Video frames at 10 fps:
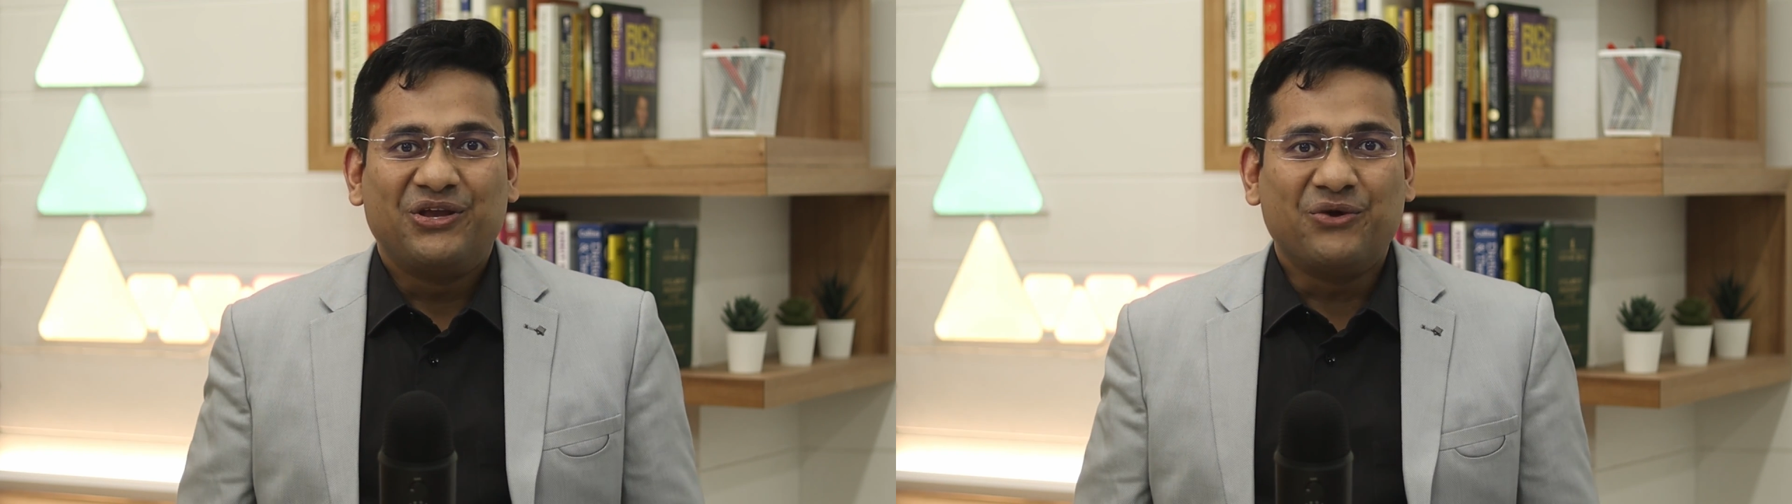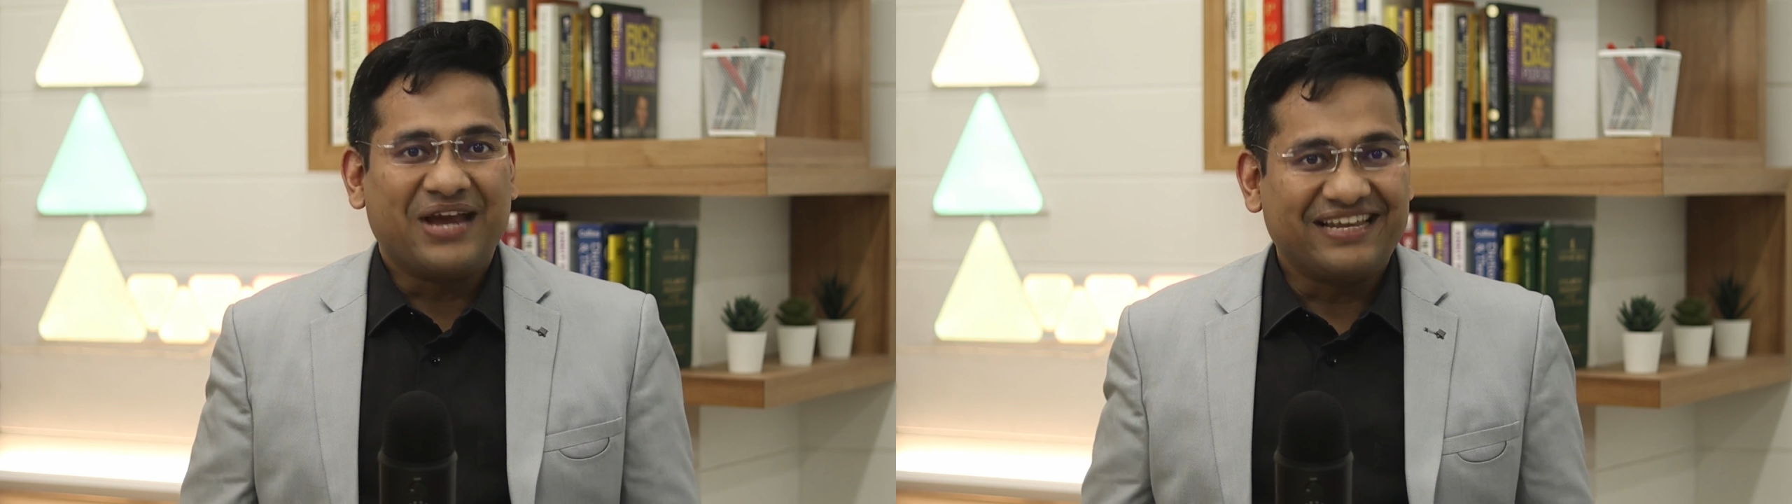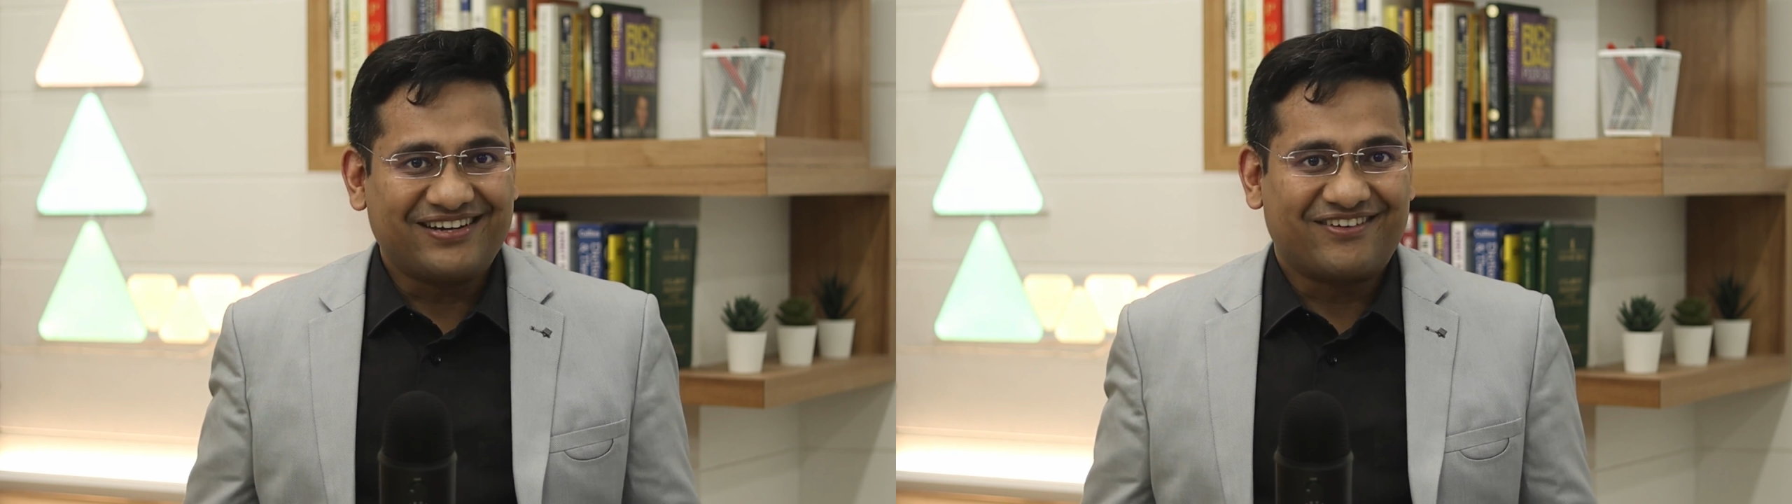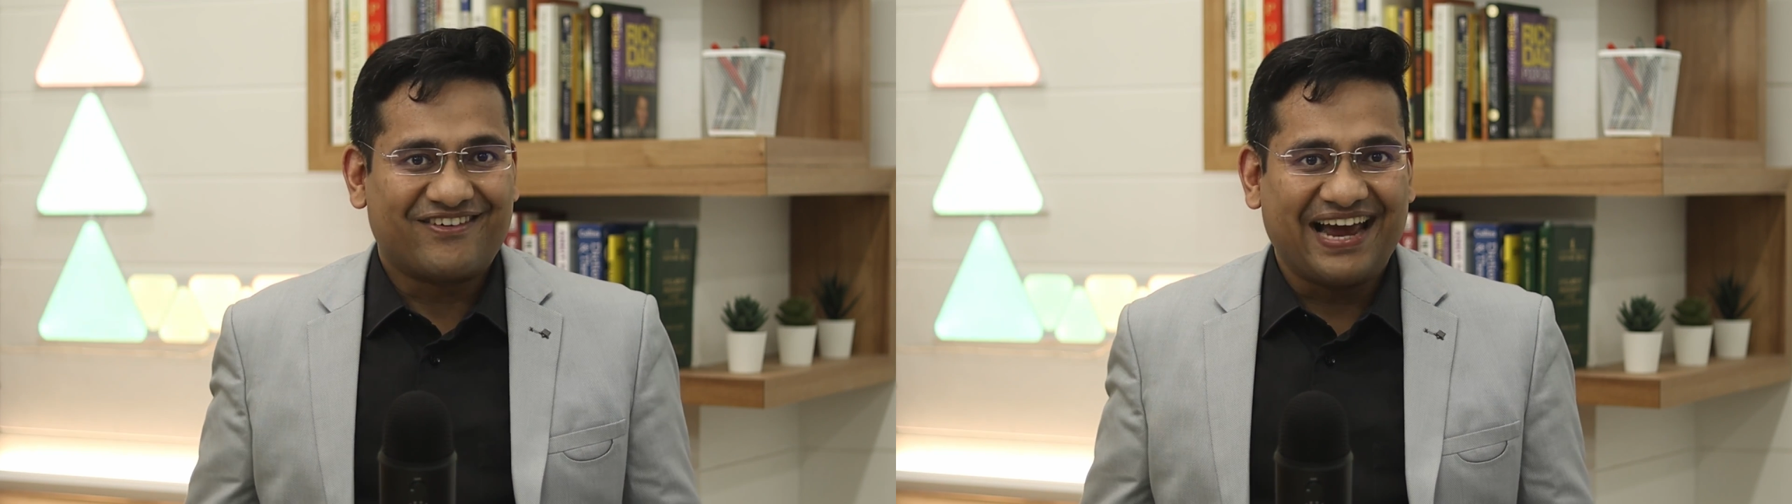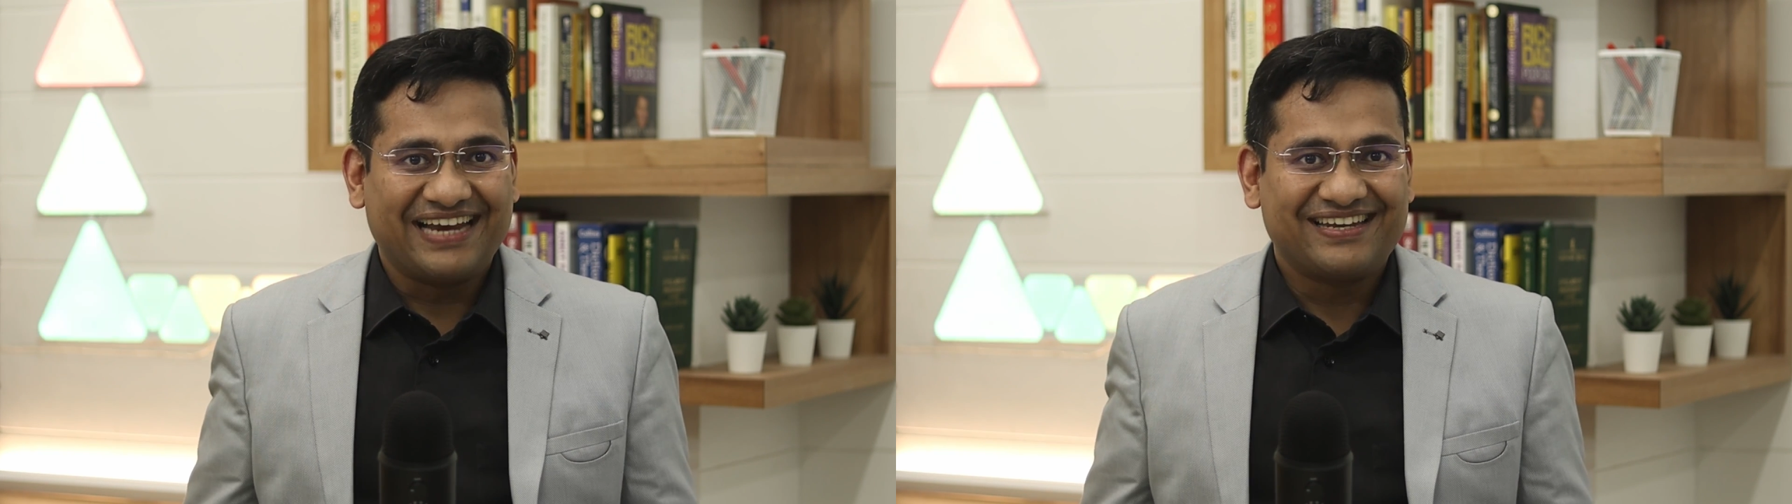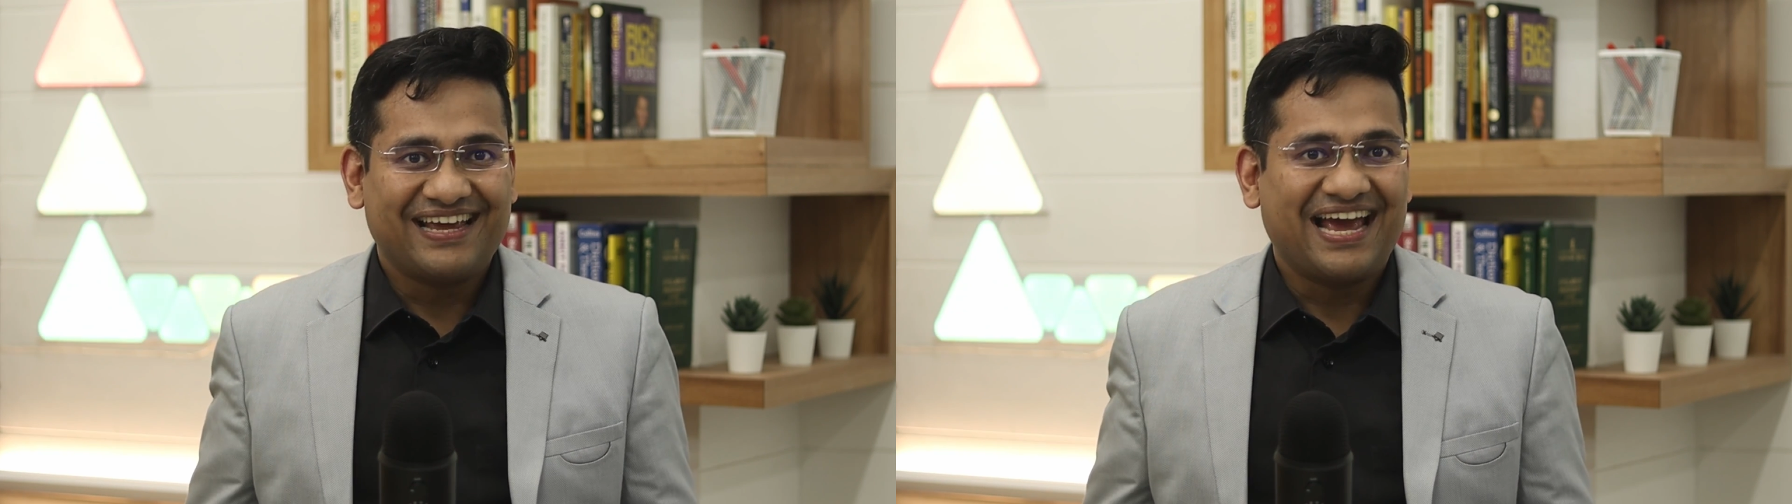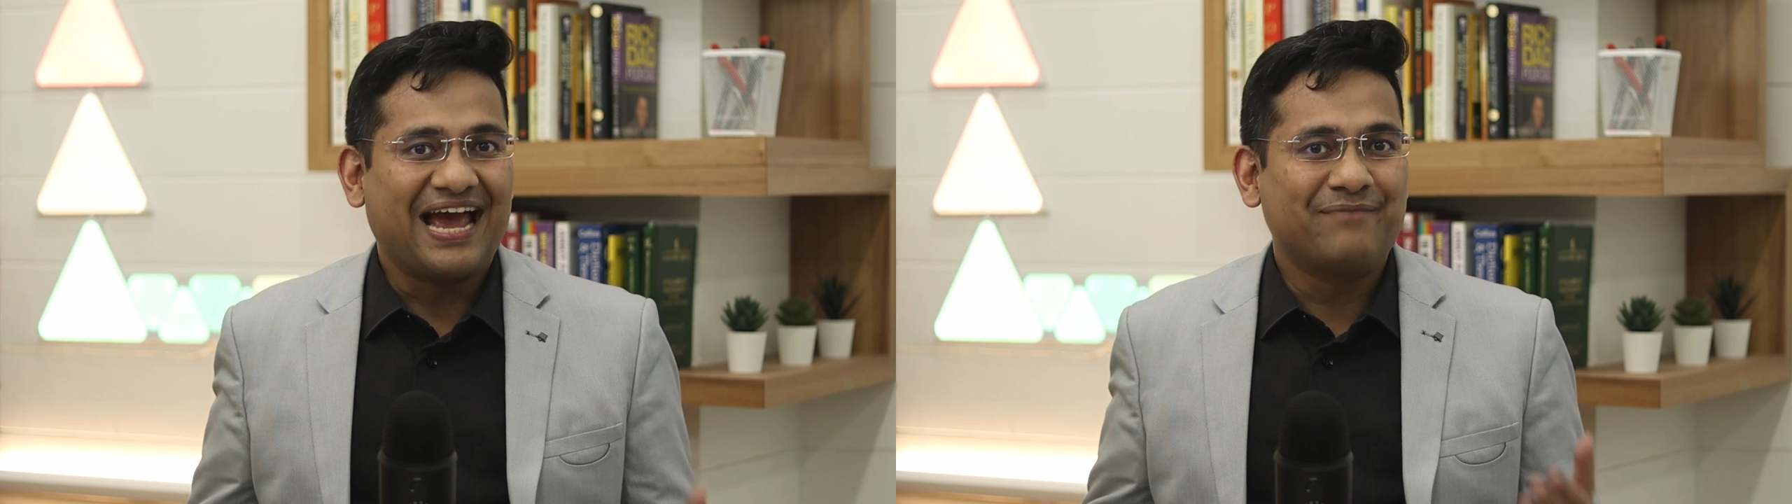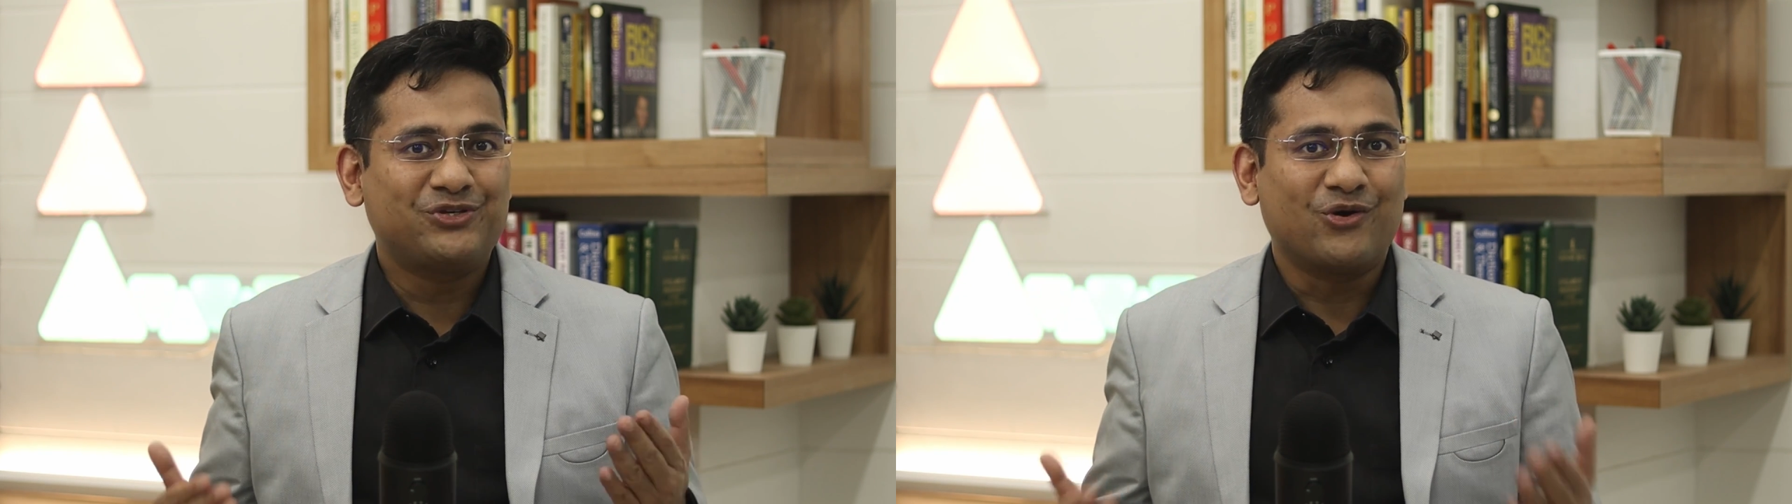You guessed it right.
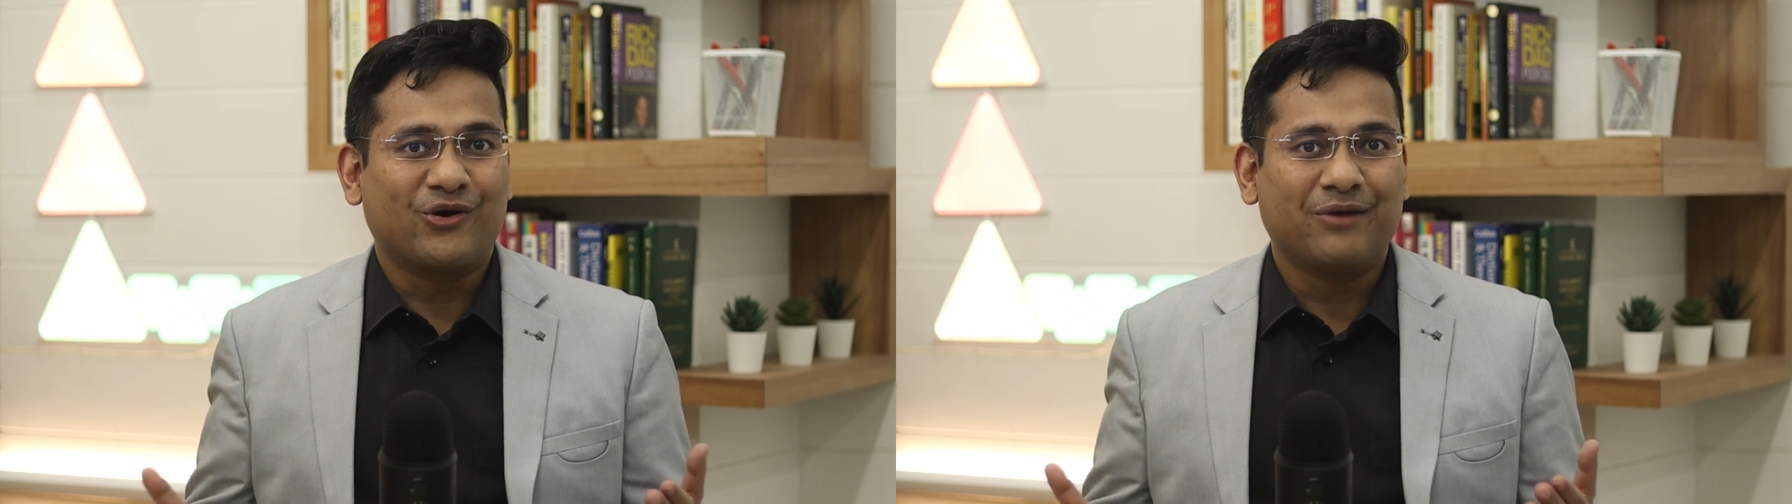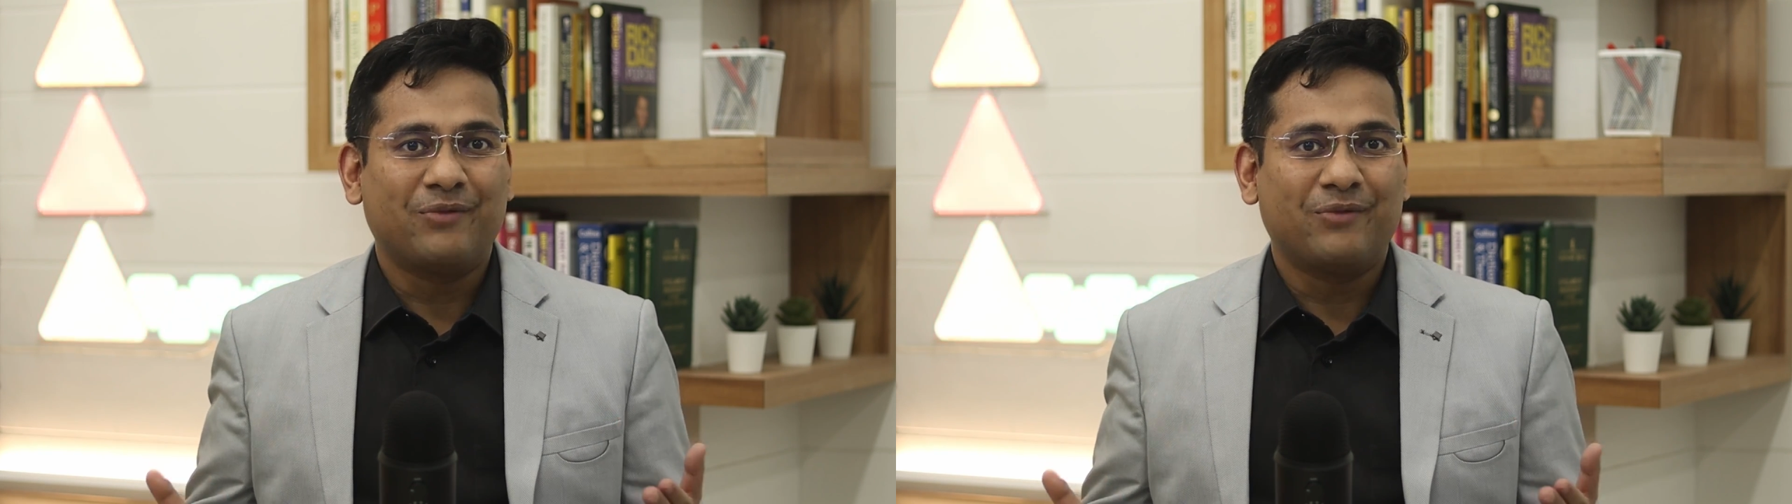I'm talking